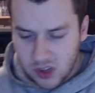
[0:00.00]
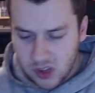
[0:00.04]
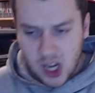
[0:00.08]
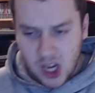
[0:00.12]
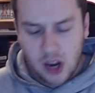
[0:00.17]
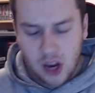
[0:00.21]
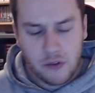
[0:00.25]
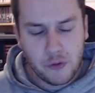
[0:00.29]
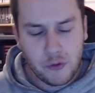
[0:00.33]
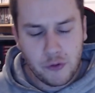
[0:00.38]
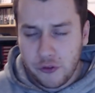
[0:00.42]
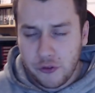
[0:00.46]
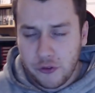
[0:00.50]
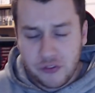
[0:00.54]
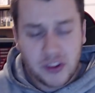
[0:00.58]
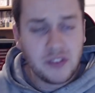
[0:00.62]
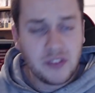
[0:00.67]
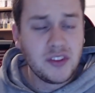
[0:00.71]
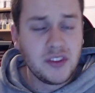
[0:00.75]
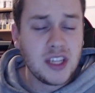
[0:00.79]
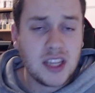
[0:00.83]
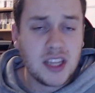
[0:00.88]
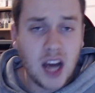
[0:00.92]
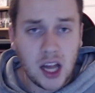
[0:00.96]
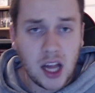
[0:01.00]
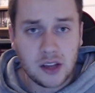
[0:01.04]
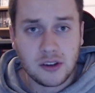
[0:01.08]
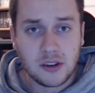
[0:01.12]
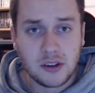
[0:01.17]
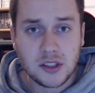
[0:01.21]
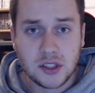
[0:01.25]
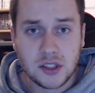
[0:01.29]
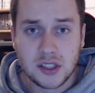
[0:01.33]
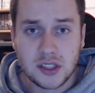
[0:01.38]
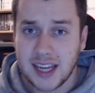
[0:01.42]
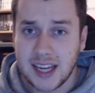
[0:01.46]
for
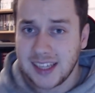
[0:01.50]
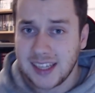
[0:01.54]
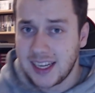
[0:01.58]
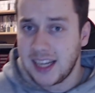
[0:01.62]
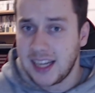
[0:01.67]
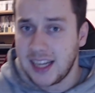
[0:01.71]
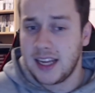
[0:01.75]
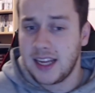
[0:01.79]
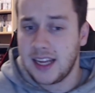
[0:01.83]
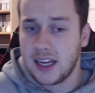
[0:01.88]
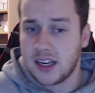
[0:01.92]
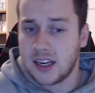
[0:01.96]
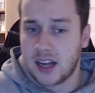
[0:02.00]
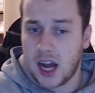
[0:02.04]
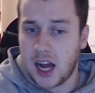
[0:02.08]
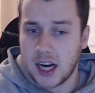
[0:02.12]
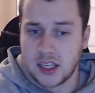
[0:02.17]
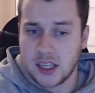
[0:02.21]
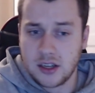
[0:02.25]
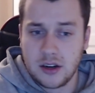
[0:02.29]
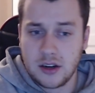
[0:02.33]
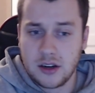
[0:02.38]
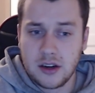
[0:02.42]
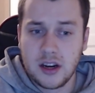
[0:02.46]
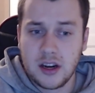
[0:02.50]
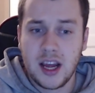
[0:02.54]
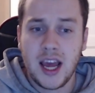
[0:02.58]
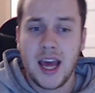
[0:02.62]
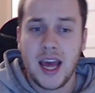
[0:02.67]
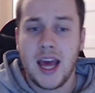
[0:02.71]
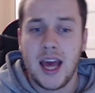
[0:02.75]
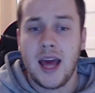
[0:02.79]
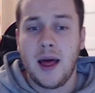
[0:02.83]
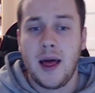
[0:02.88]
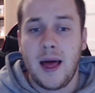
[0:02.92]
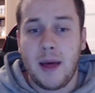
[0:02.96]
$50, just like they did Nocturne,
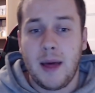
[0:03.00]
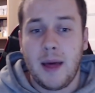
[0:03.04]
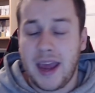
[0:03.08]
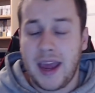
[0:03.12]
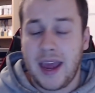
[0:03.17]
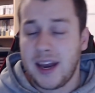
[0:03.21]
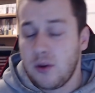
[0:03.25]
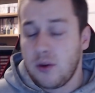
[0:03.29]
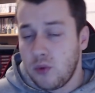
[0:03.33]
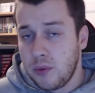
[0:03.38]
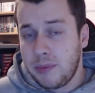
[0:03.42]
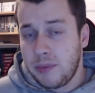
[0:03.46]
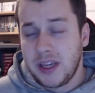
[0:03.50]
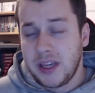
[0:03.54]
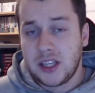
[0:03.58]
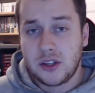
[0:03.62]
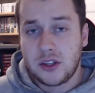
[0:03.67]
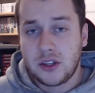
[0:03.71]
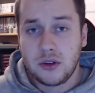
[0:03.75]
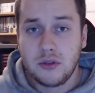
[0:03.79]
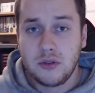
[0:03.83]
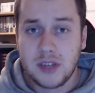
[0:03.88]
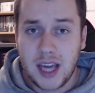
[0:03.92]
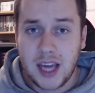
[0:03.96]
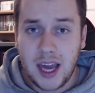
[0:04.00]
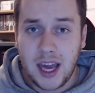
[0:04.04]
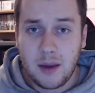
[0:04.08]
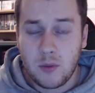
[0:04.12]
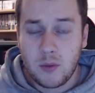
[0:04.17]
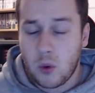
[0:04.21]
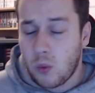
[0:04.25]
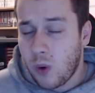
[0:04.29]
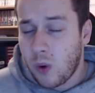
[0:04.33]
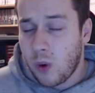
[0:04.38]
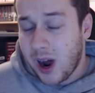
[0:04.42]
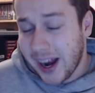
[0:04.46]
and it would be 2 game.
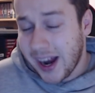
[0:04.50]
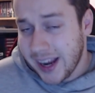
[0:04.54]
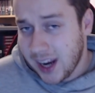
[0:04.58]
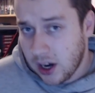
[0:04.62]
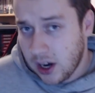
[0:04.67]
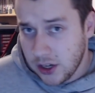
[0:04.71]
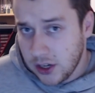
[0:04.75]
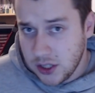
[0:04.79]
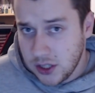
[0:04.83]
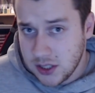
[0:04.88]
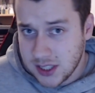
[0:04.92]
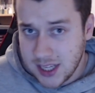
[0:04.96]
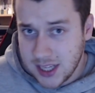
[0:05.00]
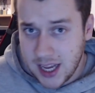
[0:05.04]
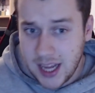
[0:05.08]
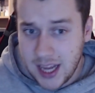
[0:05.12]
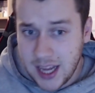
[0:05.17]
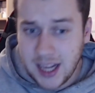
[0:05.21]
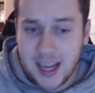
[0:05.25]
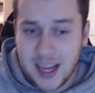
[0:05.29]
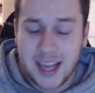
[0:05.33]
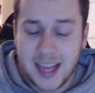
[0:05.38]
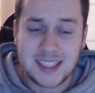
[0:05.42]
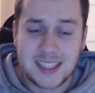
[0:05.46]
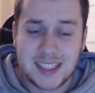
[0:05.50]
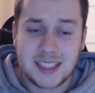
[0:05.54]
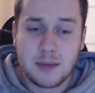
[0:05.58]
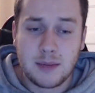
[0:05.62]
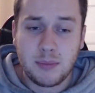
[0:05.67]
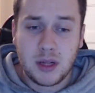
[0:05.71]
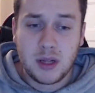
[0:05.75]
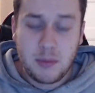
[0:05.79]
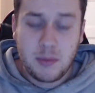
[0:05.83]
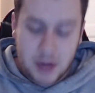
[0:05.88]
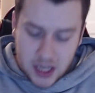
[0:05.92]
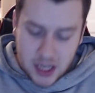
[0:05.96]
Why are you saying? It's
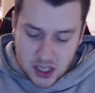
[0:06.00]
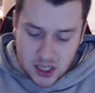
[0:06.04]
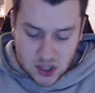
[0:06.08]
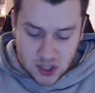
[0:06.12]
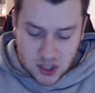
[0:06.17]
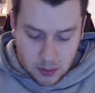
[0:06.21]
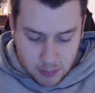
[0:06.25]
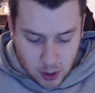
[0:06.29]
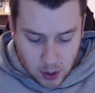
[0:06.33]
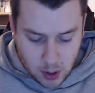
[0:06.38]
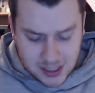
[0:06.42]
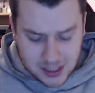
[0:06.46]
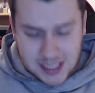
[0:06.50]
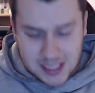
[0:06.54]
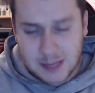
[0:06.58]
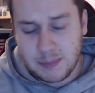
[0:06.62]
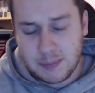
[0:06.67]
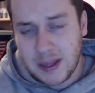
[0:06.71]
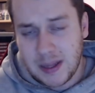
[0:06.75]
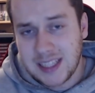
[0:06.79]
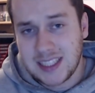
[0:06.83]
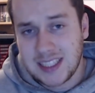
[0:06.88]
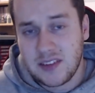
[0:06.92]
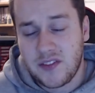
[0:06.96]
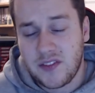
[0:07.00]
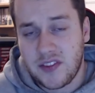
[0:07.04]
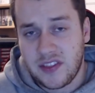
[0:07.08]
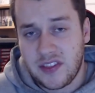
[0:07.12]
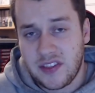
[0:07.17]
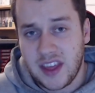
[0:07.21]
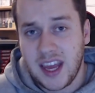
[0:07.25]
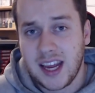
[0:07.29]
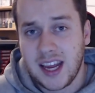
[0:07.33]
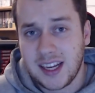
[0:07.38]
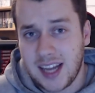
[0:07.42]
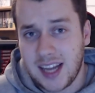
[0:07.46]
simply because the most expensive
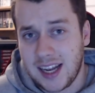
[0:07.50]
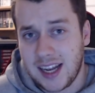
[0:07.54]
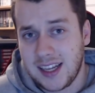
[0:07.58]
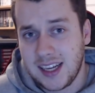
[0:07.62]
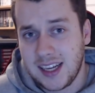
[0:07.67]
thing that they